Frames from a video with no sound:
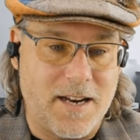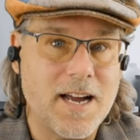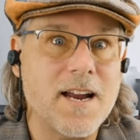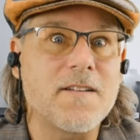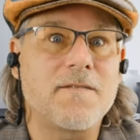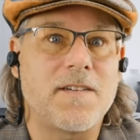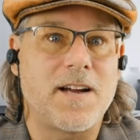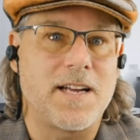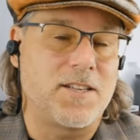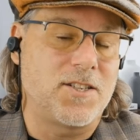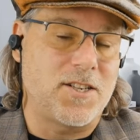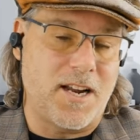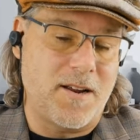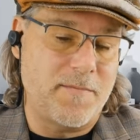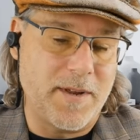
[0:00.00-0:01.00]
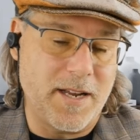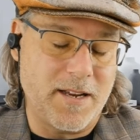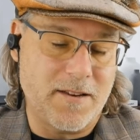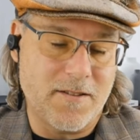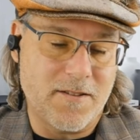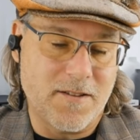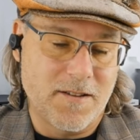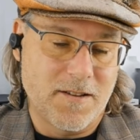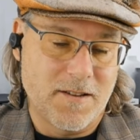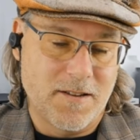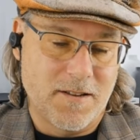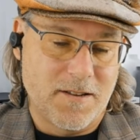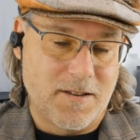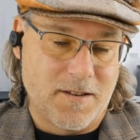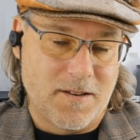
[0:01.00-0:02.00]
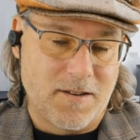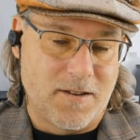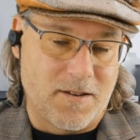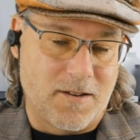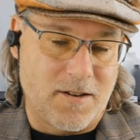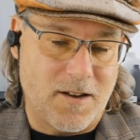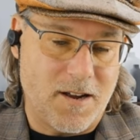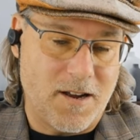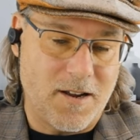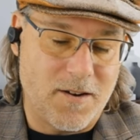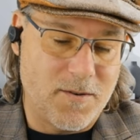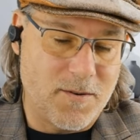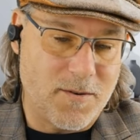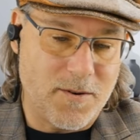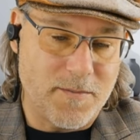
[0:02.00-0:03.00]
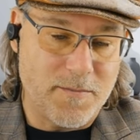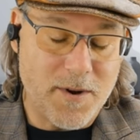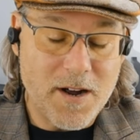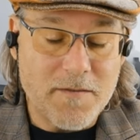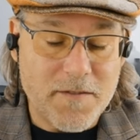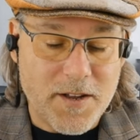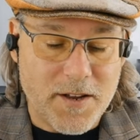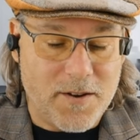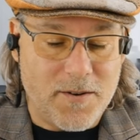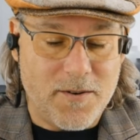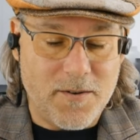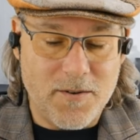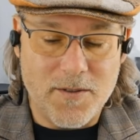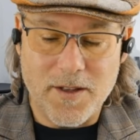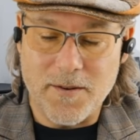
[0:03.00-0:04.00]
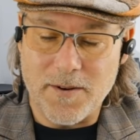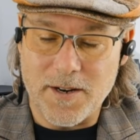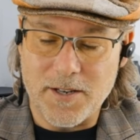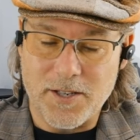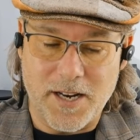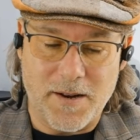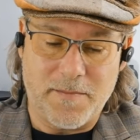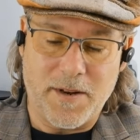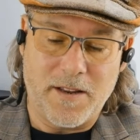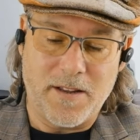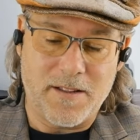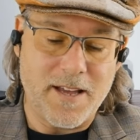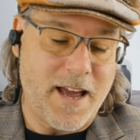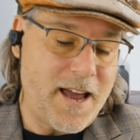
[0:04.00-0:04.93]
You've got to find champions uh, who are above you that want to champion this.